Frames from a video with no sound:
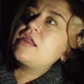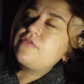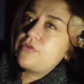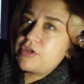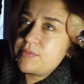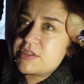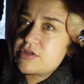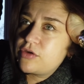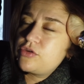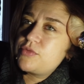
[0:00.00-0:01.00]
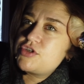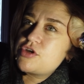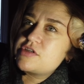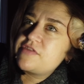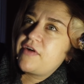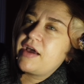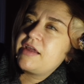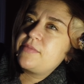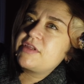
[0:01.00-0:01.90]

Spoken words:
and for him it's going to be just fine,